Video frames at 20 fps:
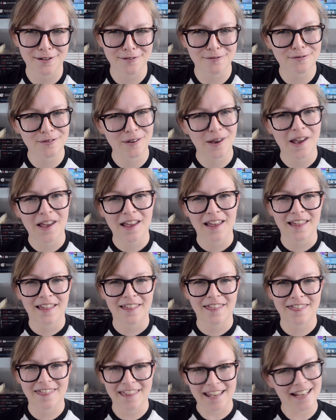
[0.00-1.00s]
of
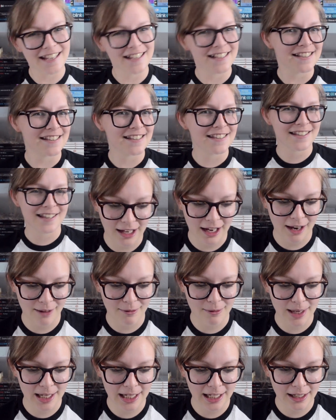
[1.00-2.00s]
things. I
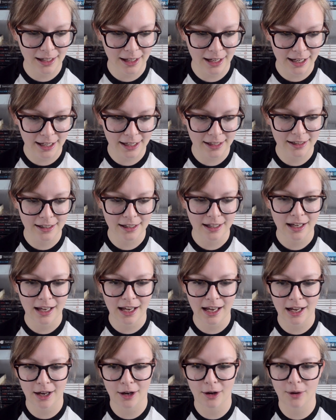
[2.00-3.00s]
really like
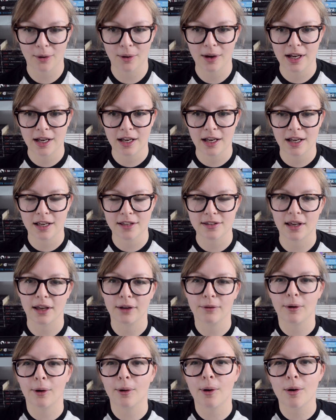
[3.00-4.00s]
how as I
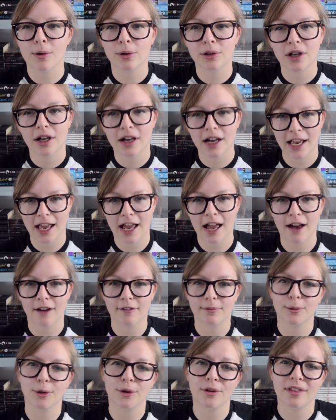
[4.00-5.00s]
grow older I
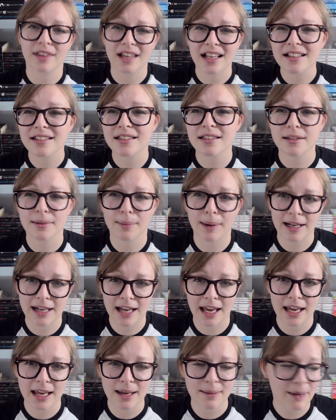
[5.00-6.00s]
have more things to my
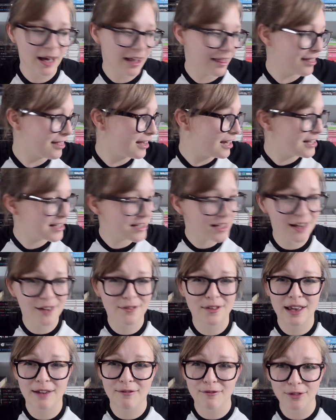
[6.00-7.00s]
name and things that
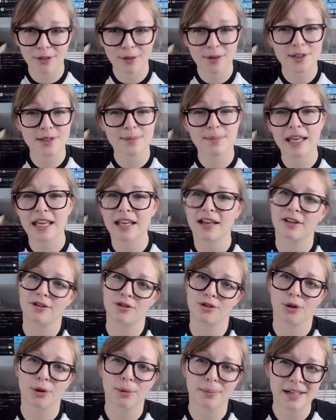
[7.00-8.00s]
have influenced me and
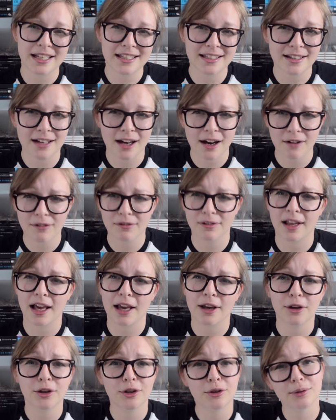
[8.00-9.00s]
taught me stuff.
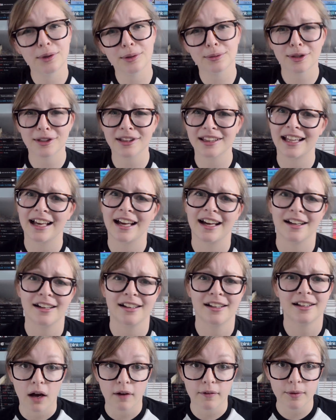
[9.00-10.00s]
Like, who wouldn't want that?
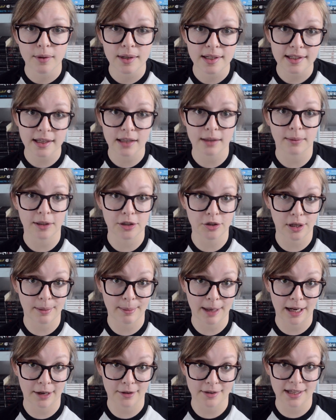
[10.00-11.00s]
I've always said that my
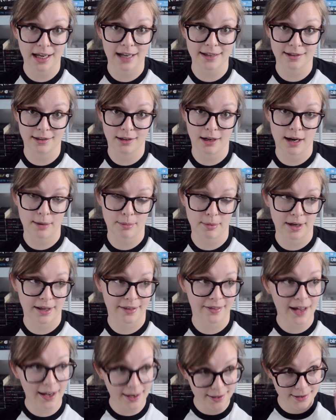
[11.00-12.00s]
dream house has a library.
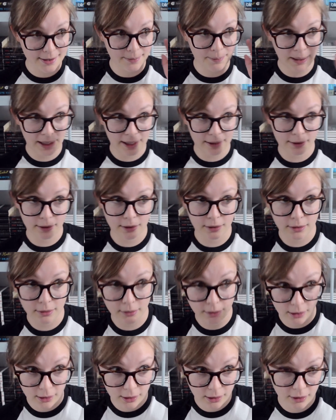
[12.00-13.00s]
That is the
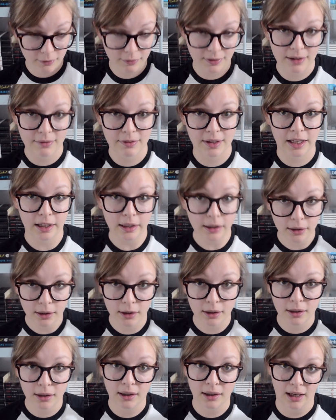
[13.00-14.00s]
pinnacle of living,
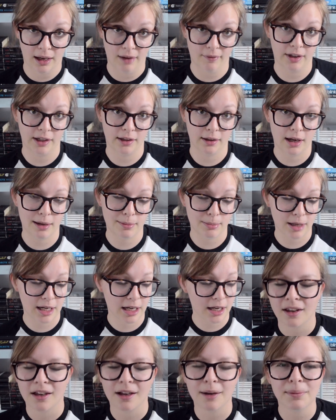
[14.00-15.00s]
having a
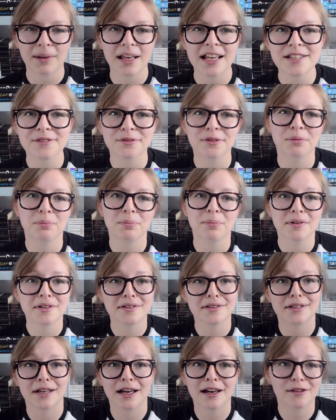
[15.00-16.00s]
library. A place for
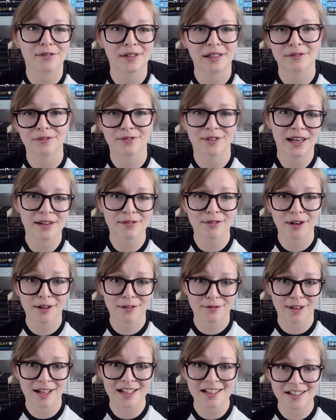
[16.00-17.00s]
preserving favourite
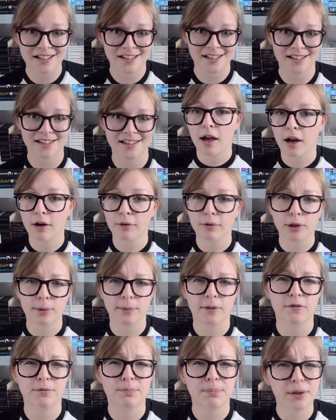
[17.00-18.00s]
adventures. A
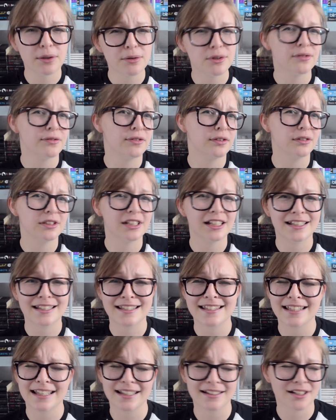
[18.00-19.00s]
room of beautiful,
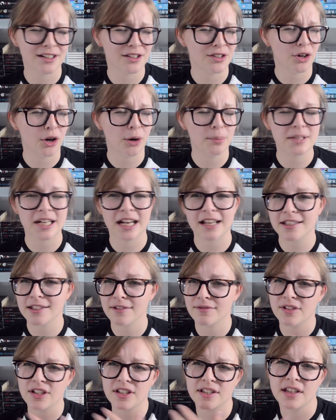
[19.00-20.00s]
considered objects
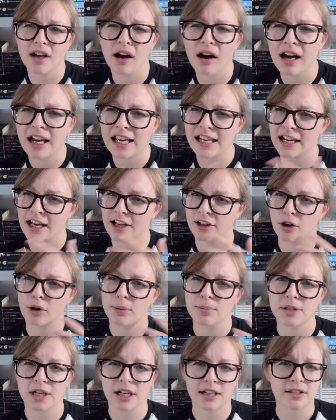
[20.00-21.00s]
of design and
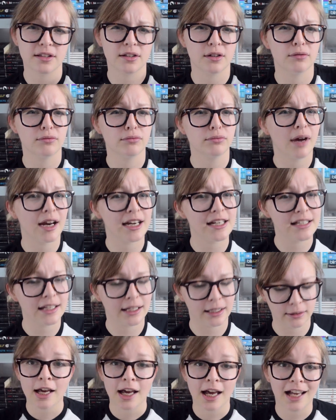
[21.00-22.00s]
objects of
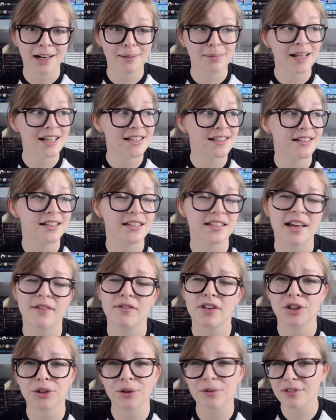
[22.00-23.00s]
writing. And a place to
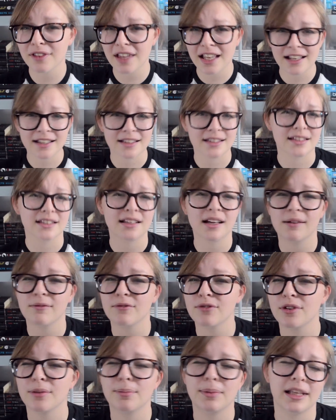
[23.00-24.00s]
discover new things
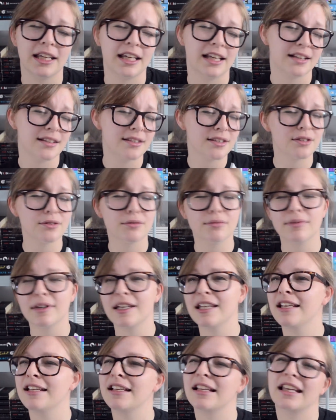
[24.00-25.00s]
comfortably and
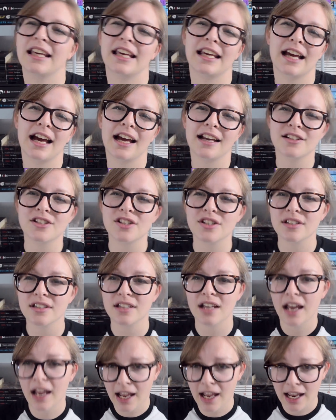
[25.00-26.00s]
serenely and just
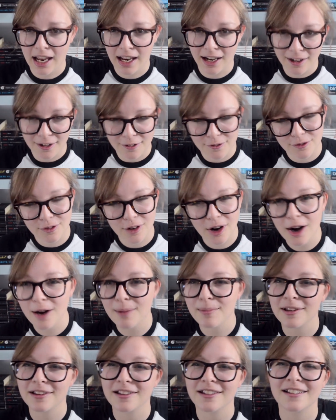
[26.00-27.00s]
in an
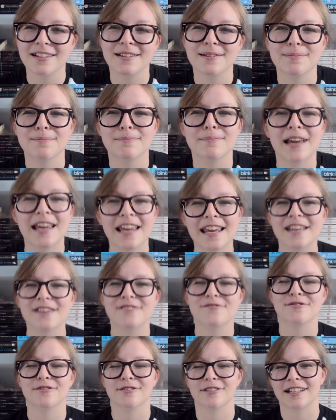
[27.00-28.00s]
environment that's
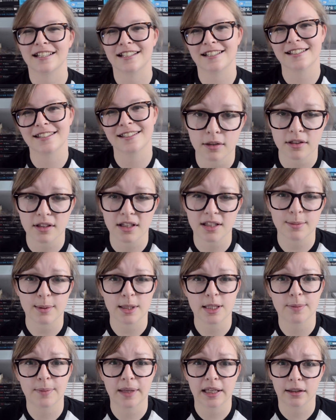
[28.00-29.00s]
made for it. So that's my
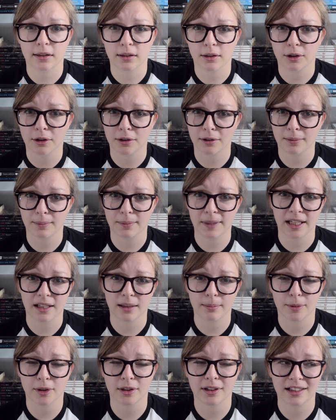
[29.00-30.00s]
spiel on being
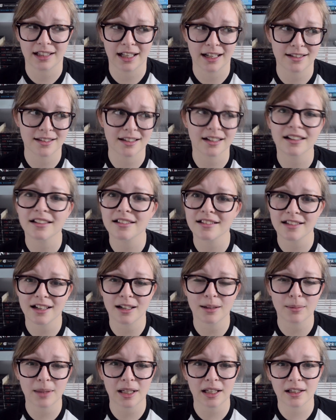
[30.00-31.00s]
a book collector.
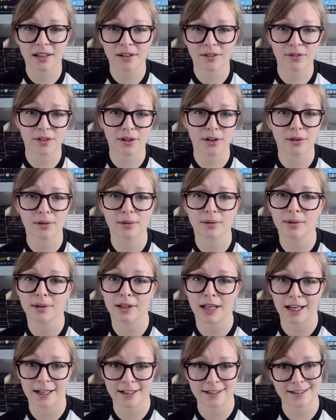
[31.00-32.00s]
Tell me if you
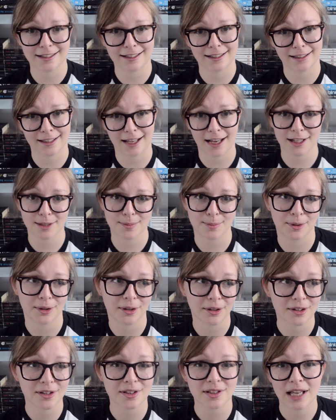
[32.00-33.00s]
like to collect
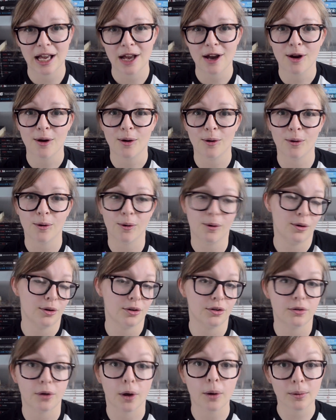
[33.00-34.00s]
books or
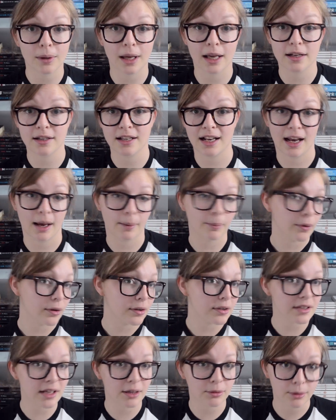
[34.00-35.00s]
don't like to collect
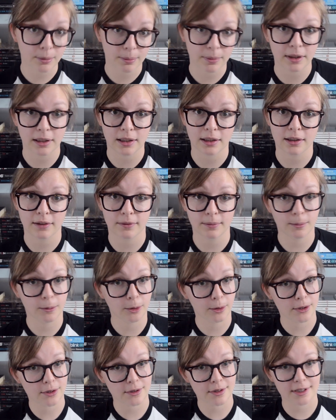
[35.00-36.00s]
books. That would be even
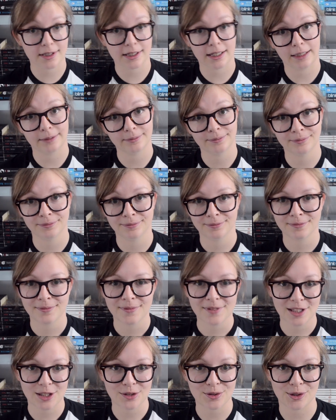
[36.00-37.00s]
more interesting.
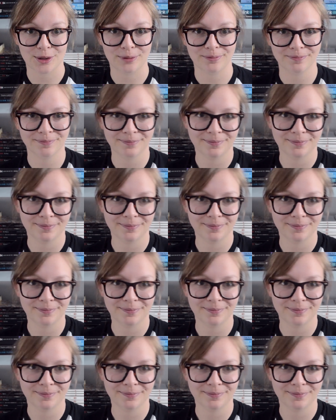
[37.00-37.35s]
See you soon.